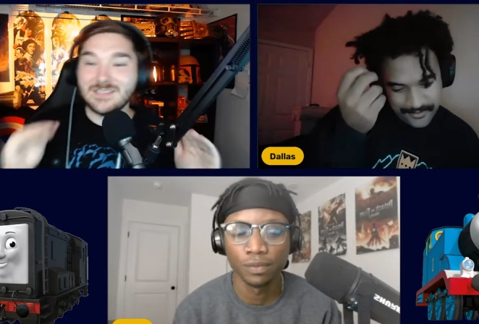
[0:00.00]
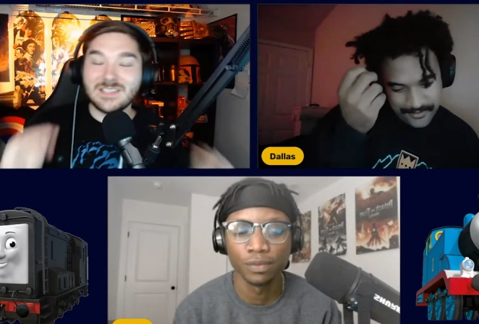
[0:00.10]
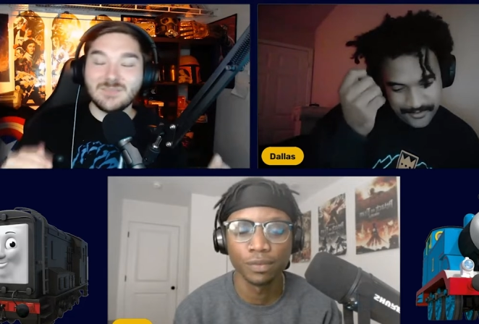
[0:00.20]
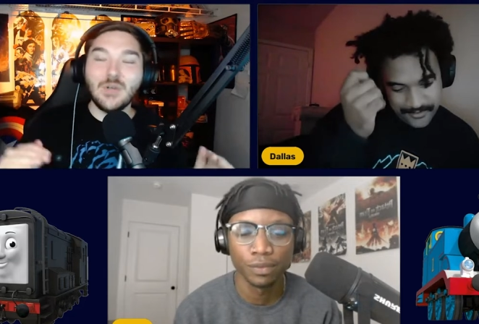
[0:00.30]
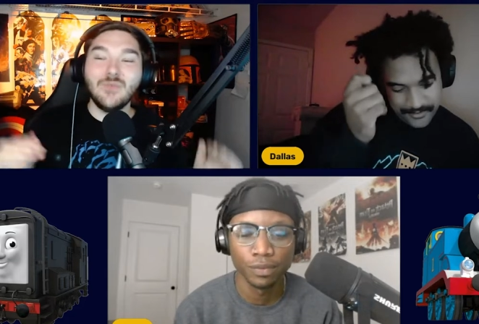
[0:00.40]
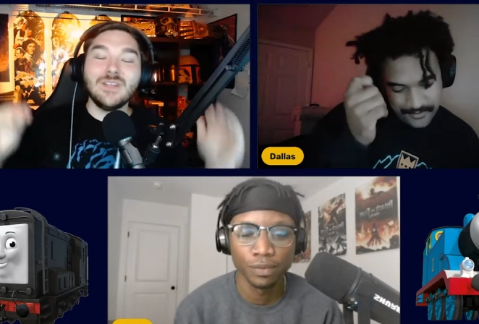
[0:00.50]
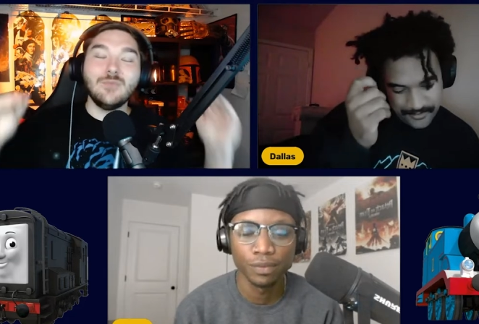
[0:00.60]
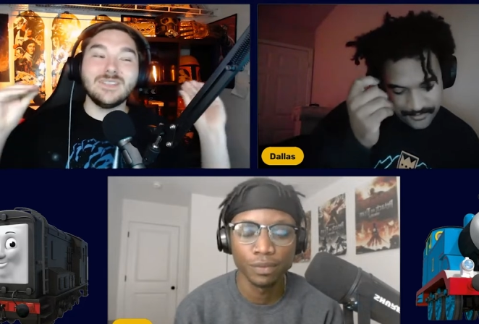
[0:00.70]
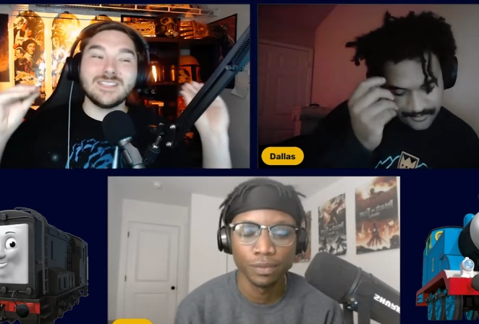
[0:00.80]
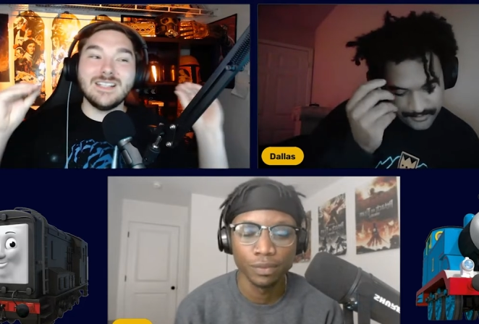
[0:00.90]
Speaker 1: because mm-hmm. this
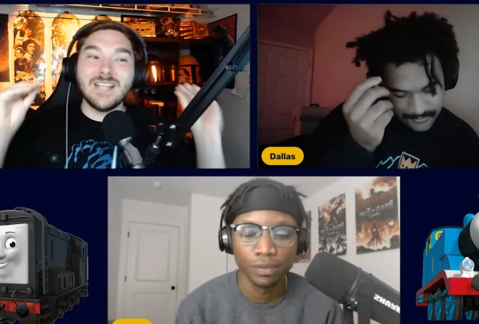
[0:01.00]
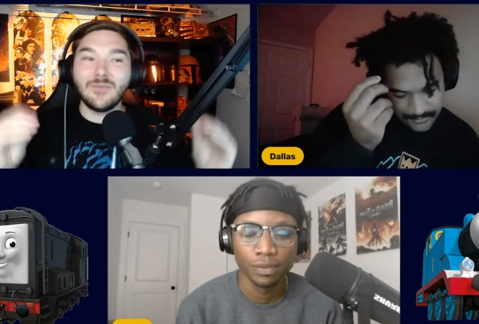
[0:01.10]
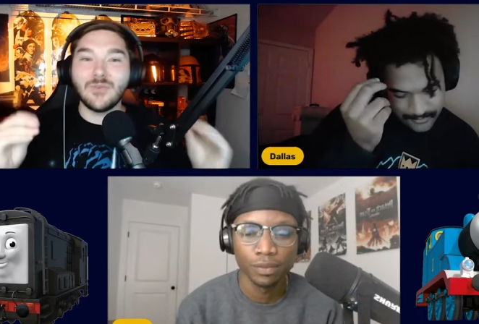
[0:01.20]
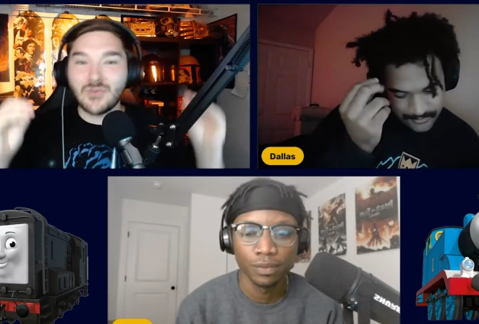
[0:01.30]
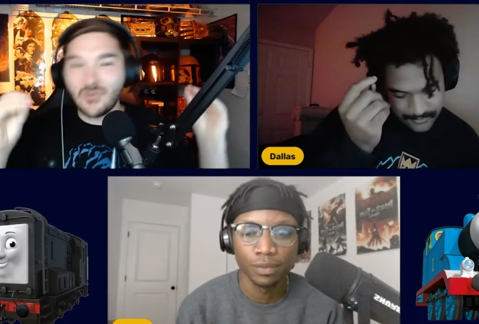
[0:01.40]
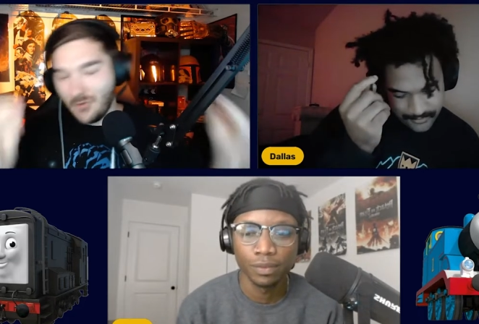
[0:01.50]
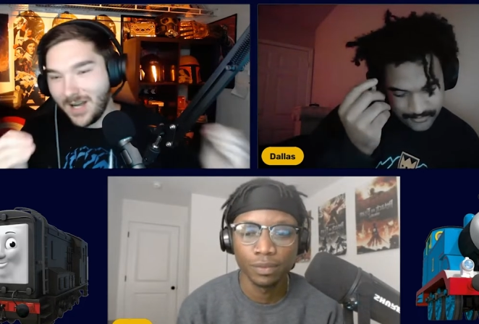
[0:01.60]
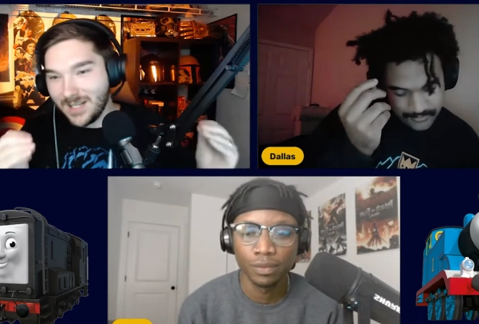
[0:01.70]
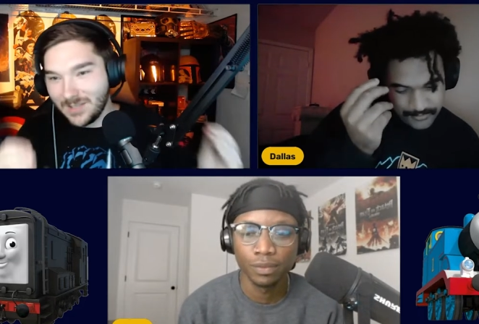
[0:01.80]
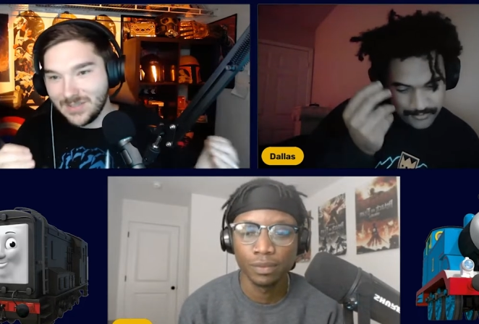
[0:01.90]
movie was never
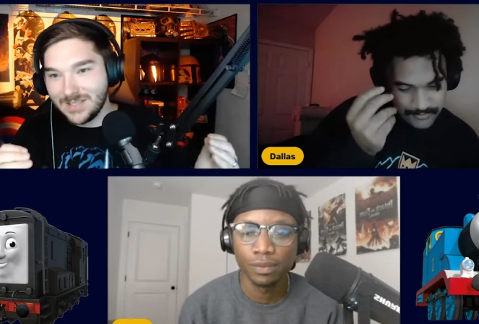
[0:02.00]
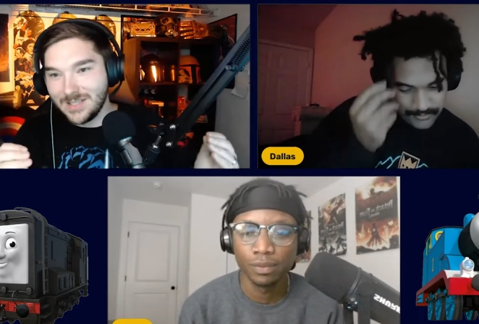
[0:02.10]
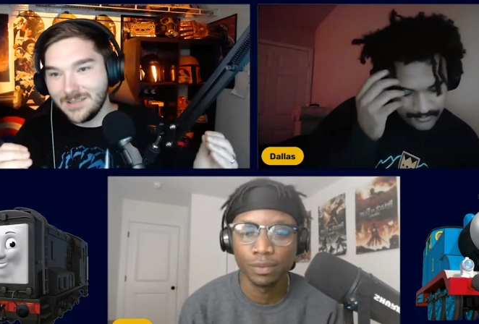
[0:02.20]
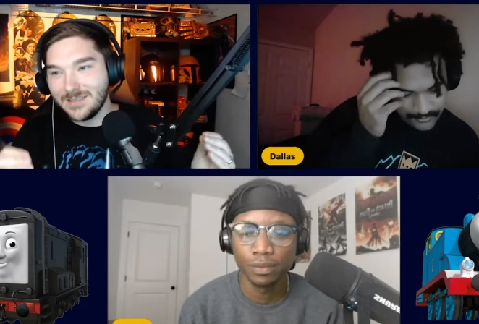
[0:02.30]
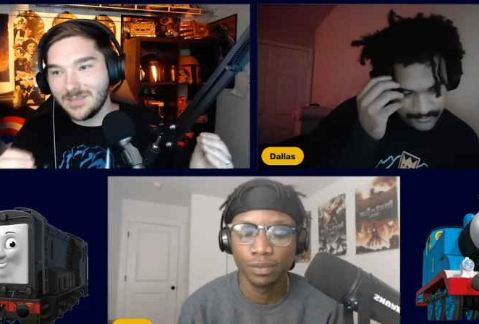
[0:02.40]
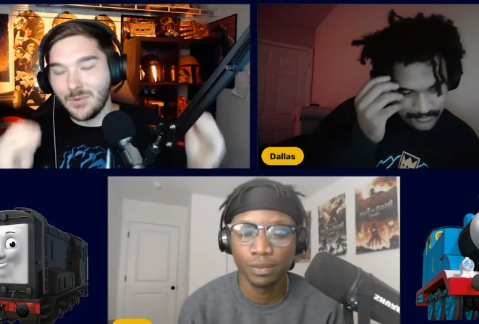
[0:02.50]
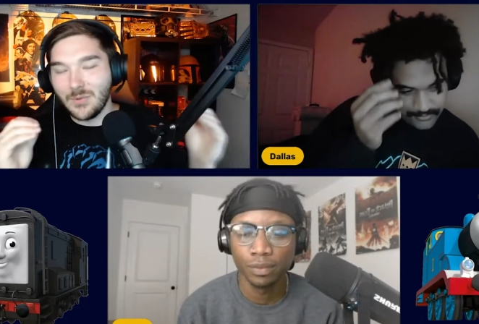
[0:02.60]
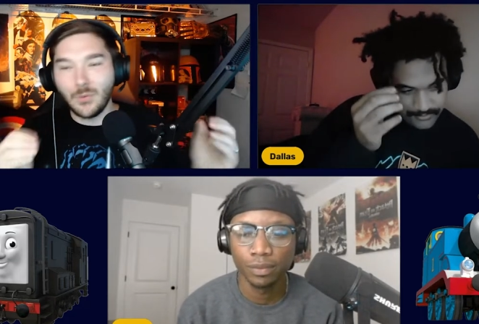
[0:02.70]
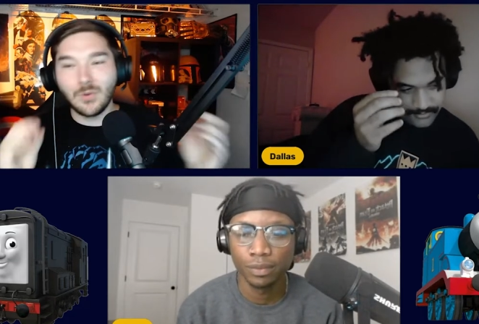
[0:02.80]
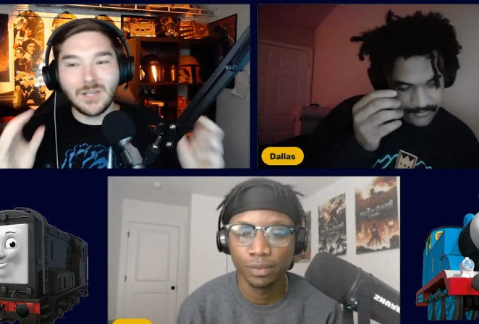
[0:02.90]
trying to be serious.
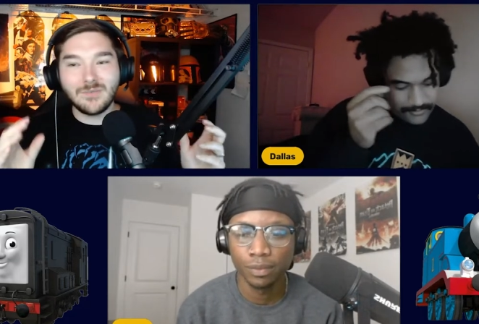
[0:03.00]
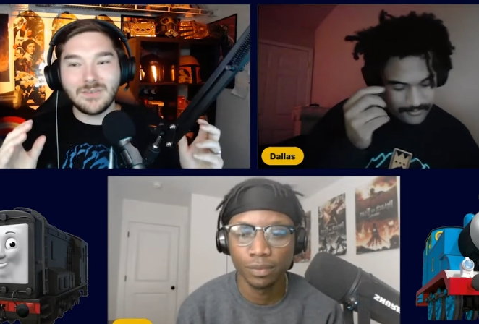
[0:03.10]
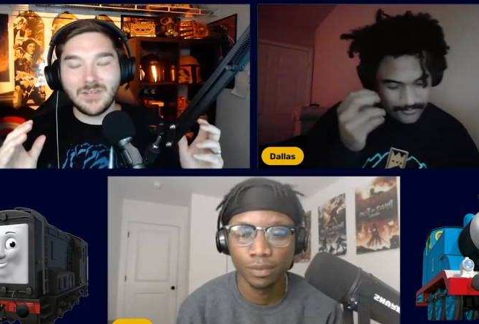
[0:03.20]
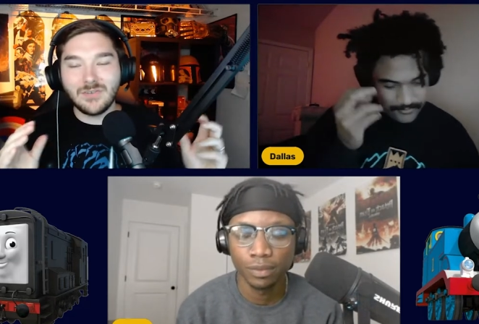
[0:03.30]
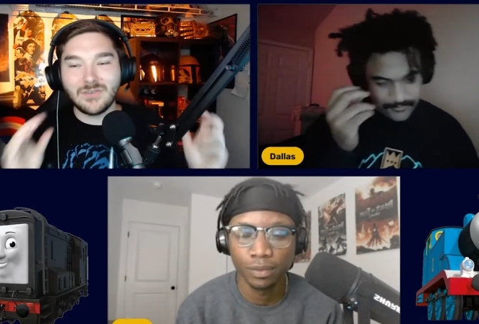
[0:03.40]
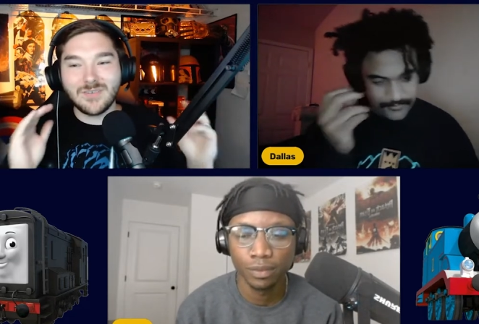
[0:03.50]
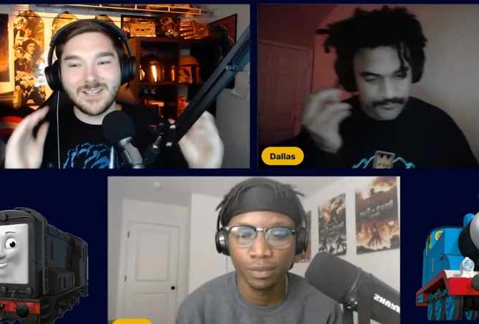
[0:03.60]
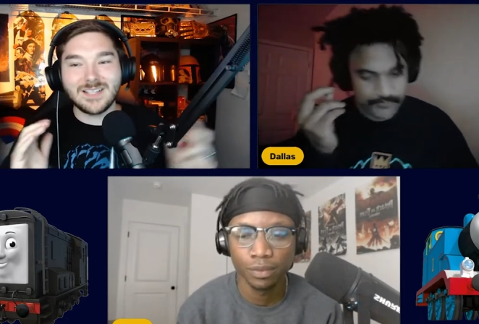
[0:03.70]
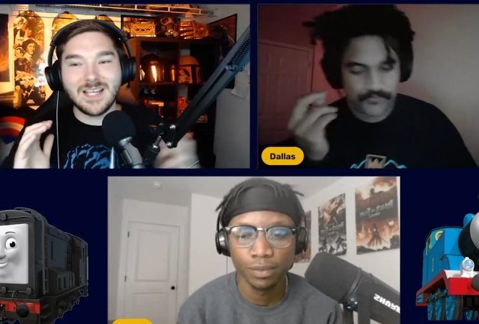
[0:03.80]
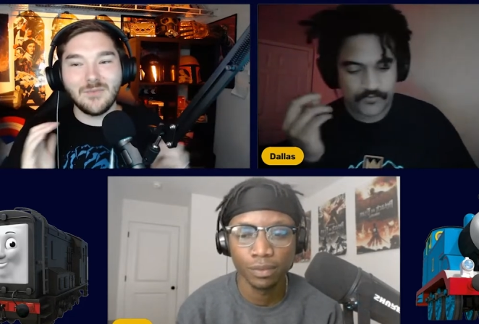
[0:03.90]
Where Thor: Love and Thunder
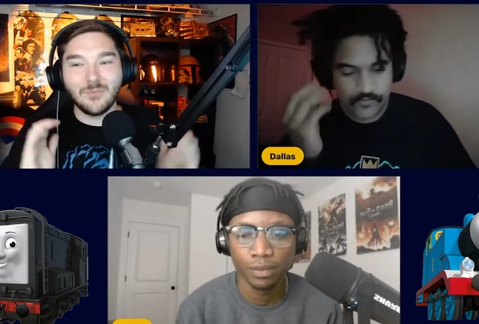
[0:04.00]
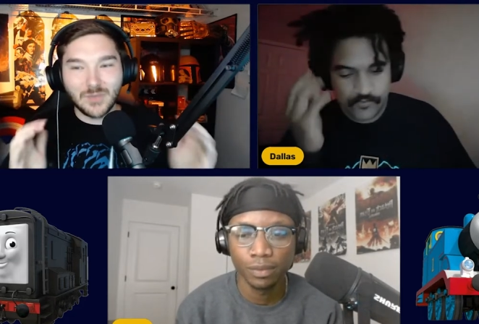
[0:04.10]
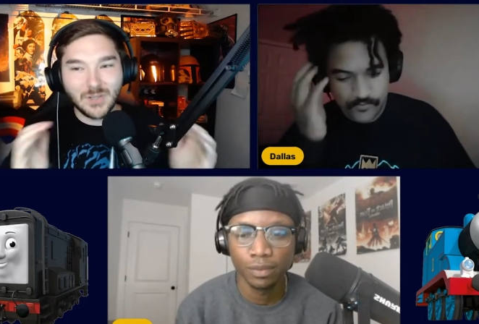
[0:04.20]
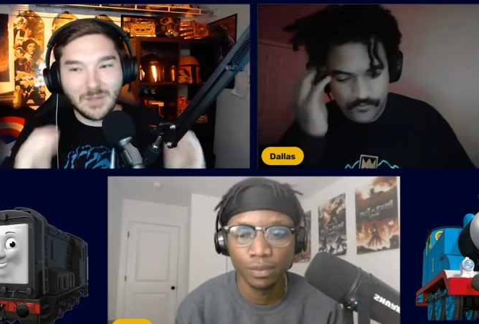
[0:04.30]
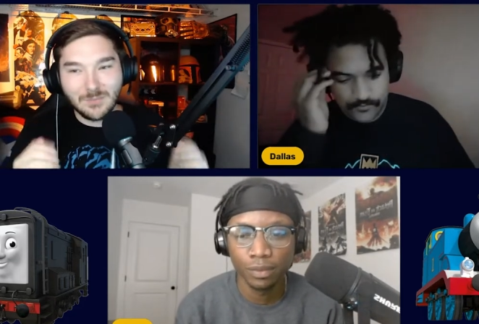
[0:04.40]
tries to have real